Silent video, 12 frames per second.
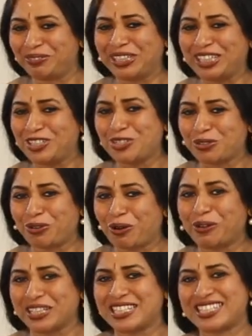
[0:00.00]
We need to
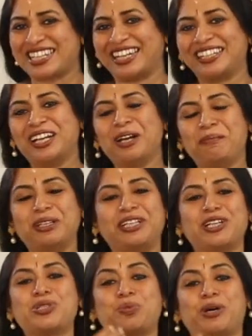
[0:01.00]
grow inside, but
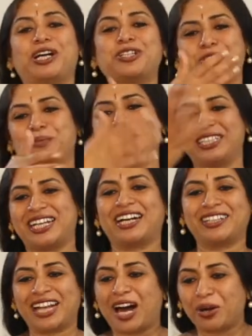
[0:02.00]
there is work to be
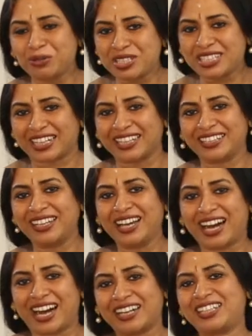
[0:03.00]
done outside
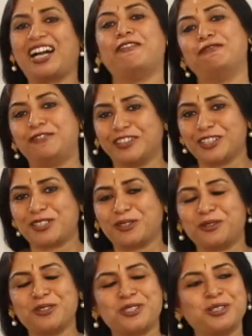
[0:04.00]
our comfort
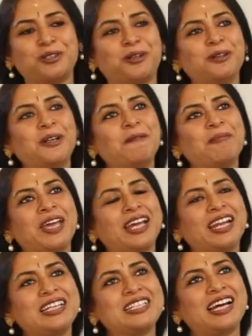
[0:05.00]
zones, you know.
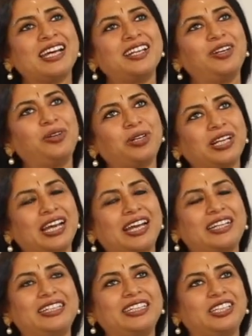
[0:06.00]
And as I look
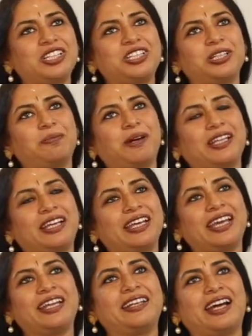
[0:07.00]
at leadership,
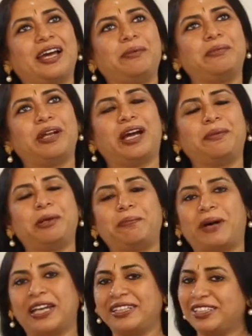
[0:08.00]
again, I'm
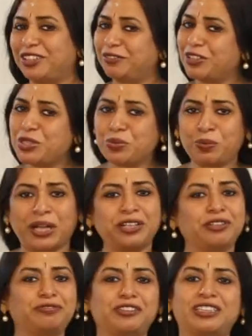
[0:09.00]
reminded of this
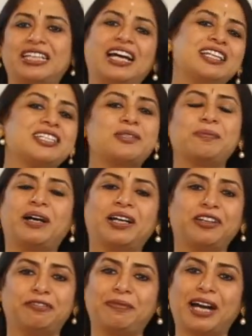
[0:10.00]
wonderful
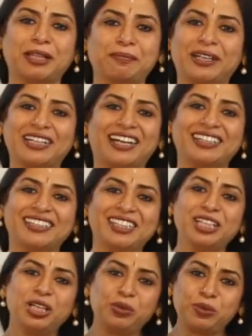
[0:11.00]
talisman of Mahatma
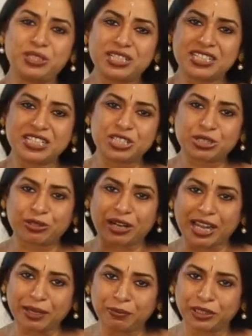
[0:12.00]
Gandhi, which is
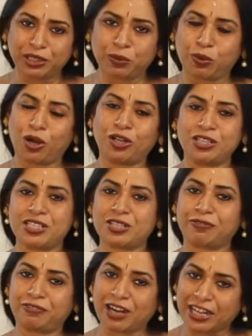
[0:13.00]
inscribed in the walls
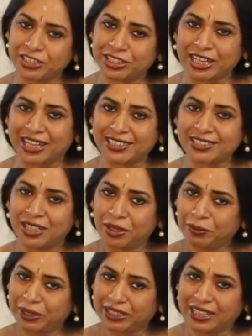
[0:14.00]
of Rajghat,
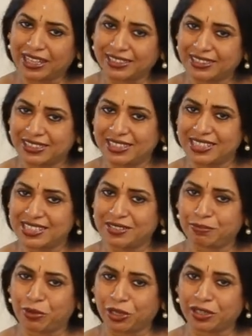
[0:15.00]
where
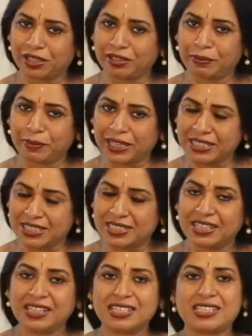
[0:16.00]
Gandhiji remains
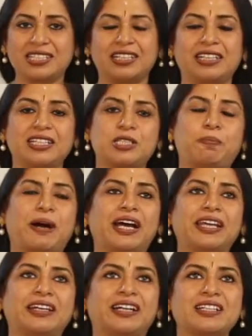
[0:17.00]
still
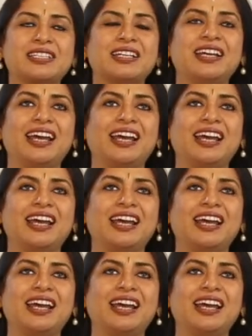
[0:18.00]
inspire us.